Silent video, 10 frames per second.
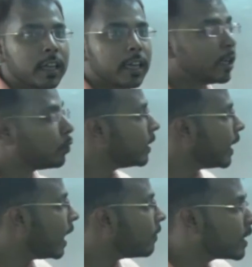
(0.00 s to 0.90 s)
it will
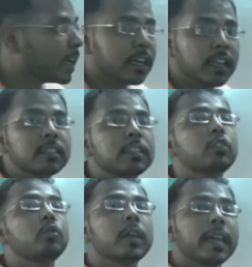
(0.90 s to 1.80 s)
have a tendency
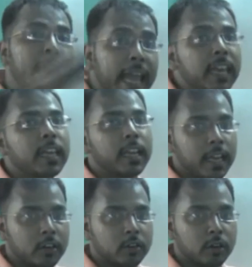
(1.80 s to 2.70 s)
to gain
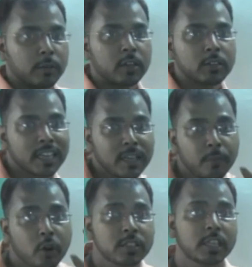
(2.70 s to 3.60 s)
electron, because any
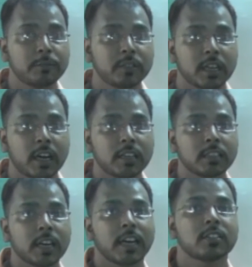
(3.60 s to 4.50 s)
positive
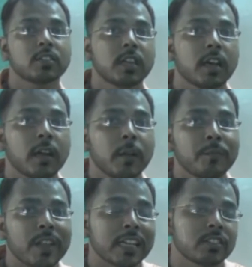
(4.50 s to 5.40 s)
charge has
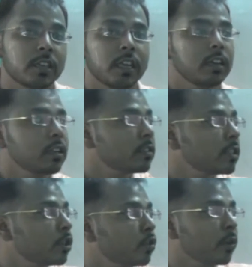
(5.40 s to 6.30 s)
a
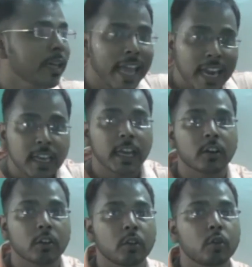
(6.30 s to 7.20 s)
tendency to gain
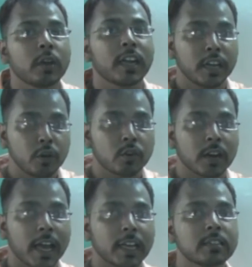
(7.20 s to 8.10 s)
electron to get
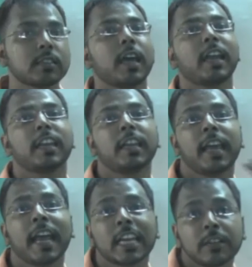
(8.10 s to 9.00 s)
neutralized, and any
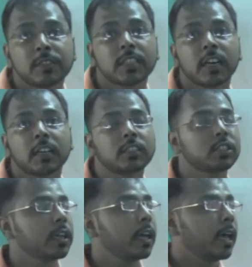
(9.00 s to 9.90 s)
negative
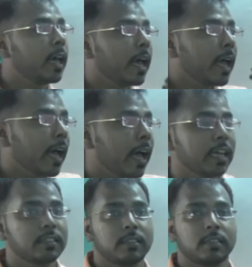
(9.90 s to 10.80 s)
charge
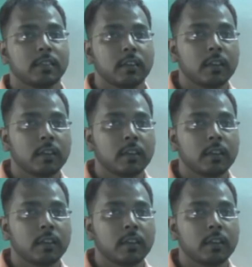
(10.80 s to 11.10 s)
has